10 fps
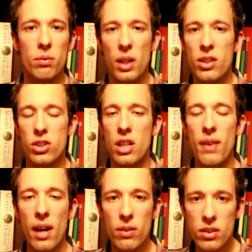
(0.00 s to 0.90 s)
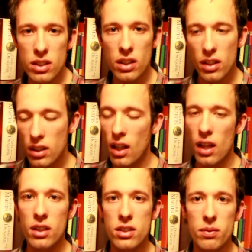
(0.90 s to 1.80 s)
We just give out
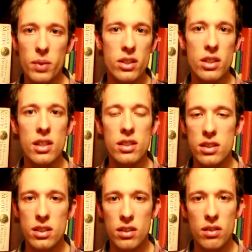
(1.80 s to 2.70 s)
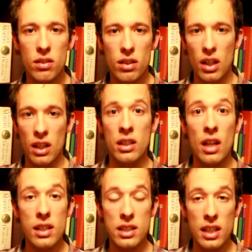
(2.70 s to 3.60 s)
light which is
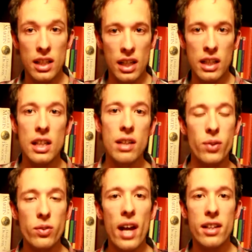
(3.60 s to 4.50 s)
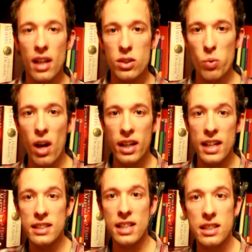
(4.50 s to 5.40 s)
actually in the infrared, and that's why
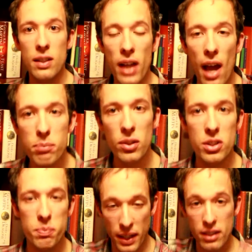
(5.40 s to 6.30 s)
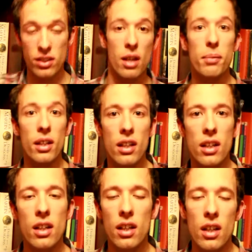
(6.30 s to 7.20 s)
heat-sensitive cameras pick us up.
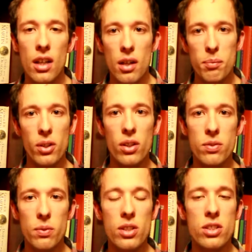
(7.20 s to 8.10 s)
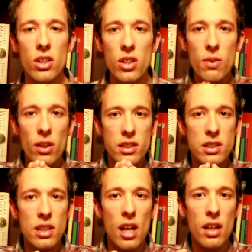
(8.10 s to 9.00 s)
But with the sun, you've got this
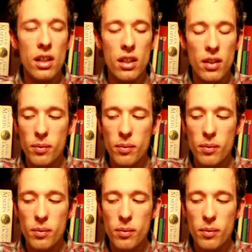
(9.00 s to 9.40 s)
entire